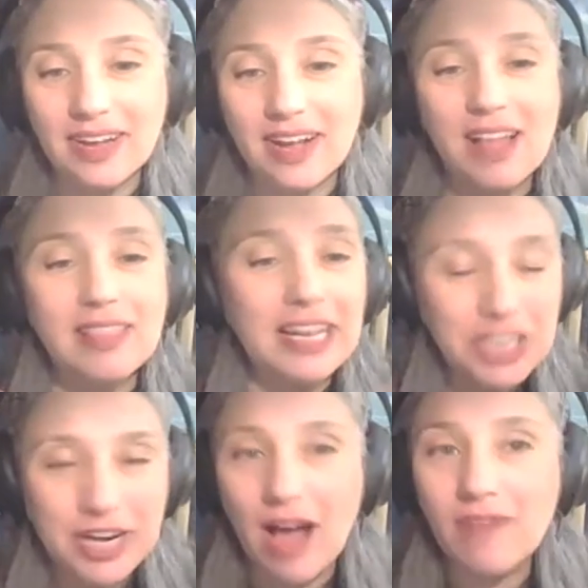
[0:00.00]

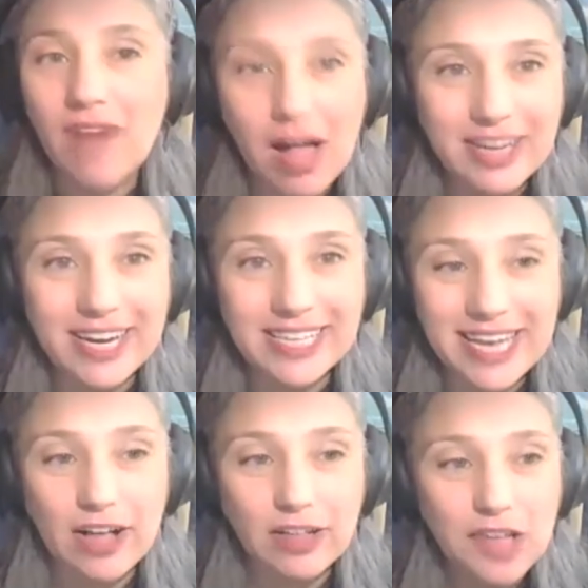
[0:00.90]
collection of holiday
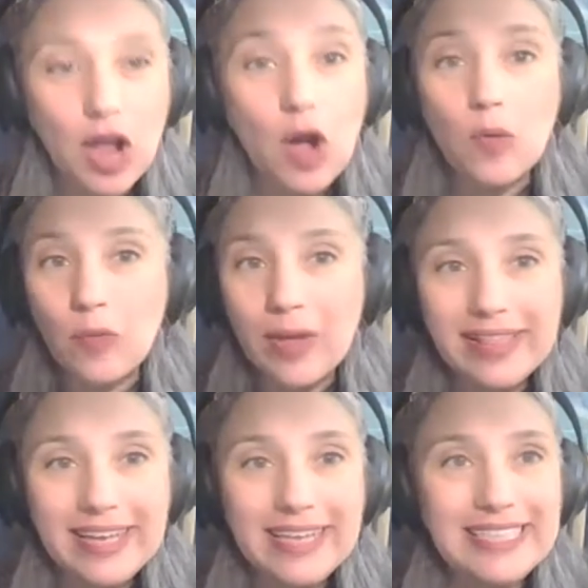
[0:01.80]
tales
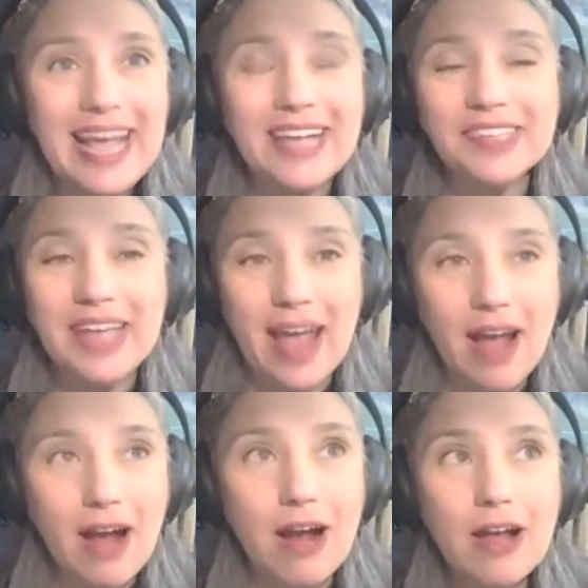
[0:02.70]
really takes
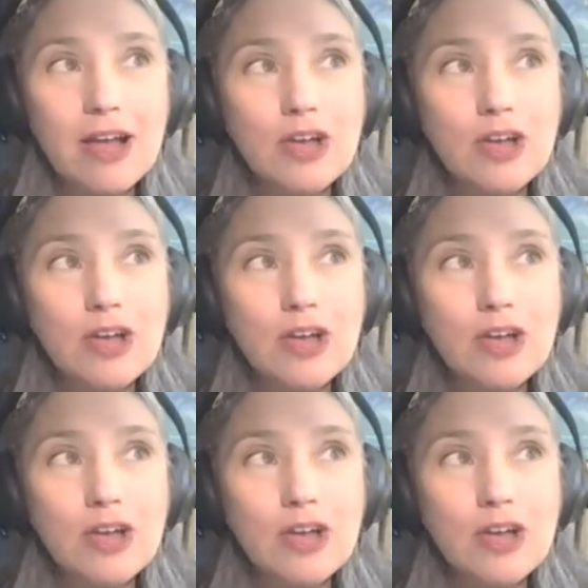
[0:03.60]
care